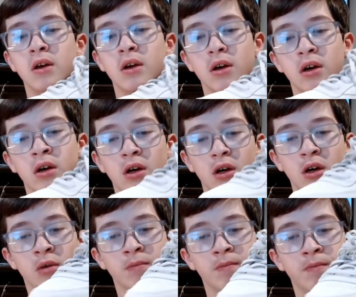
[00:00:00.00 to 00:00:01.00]

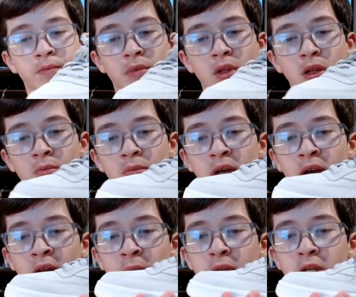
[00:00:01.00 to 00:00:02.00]
But yeah, the
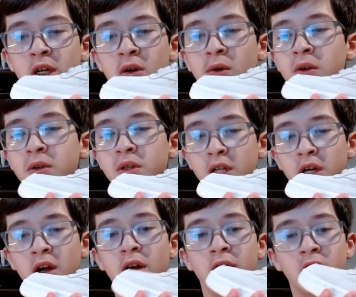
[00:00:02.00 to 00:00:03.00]
materials, the
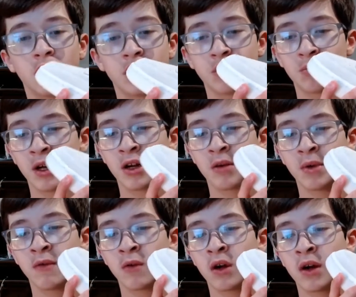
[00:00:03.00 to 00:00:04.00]
colors might not be
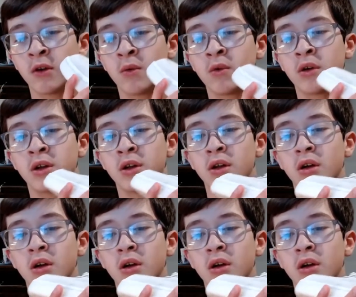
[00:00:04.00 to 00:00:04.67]
for everyone.